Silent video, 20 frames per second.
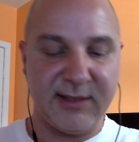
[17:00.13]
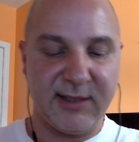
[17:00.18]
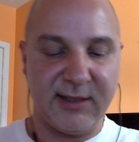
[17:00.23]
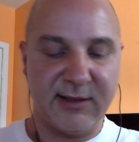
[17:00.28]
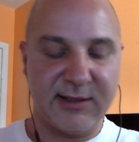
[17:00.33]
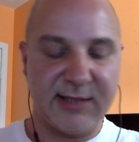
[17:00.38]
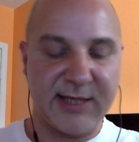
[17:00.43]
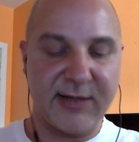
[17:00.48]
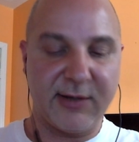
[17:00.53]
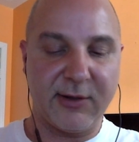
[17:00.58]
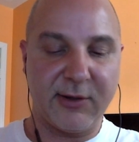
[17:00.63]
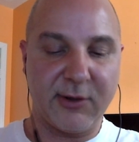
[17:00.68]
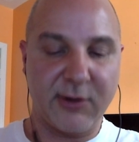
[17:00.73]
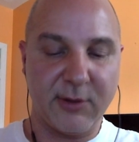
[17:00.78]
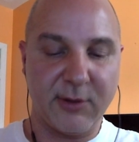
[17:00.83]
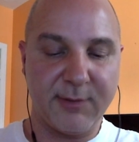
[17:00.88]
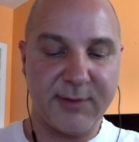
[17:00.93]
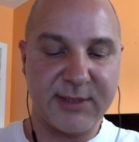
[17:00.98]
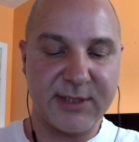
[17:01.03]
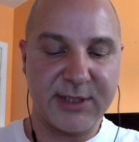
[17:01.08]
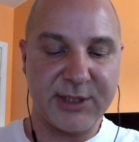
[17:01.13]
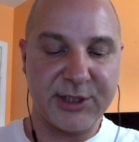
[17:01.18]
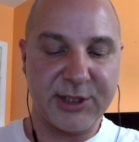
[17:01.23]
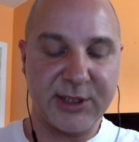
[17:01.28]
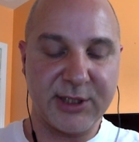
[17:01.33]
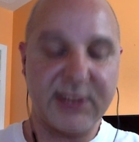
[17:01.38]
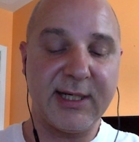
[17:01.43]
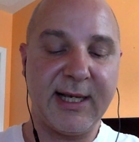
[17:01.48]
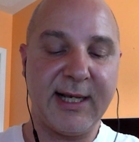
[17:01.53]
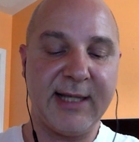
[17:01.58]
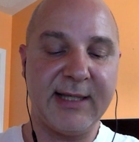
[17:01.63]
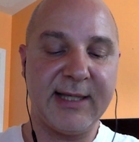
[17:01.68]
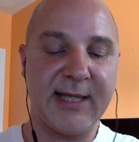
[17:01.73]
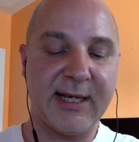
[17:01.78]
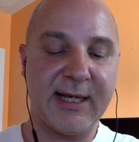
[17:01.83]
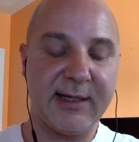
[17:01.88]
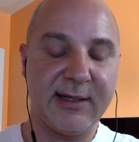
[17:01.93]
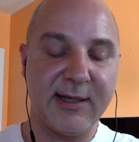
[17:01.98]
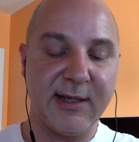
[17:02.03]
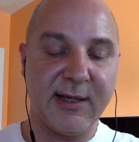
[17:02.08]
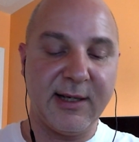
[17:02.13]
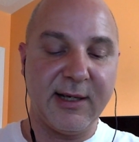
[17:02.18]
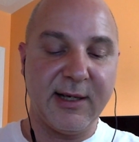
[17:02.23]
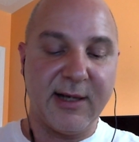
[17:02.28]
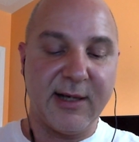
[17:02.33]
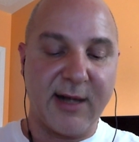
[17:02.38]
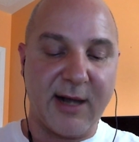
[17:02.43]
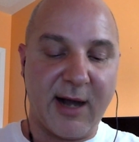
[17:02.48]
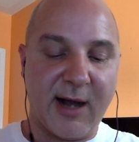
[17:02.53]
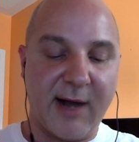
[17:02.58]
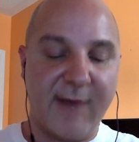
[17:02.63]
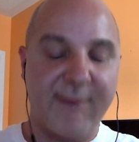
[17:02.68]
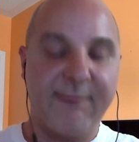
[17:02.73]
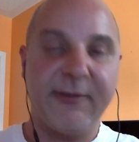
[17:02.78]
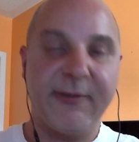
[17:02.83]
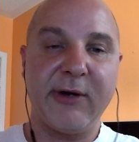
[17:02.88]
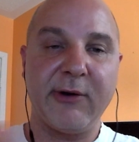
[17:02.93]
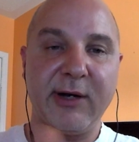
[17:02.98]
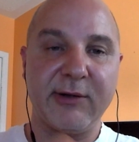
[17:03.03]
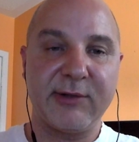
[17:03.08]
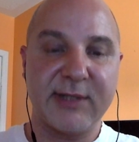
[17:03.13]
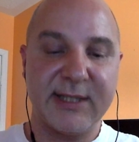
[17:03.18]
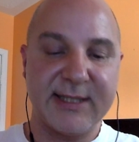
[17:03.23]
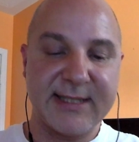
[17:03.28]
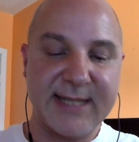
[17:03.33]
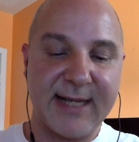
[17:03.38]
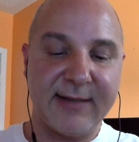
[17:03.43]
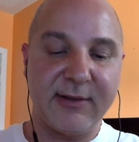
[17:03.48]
It'll take your current position and then figure out the 10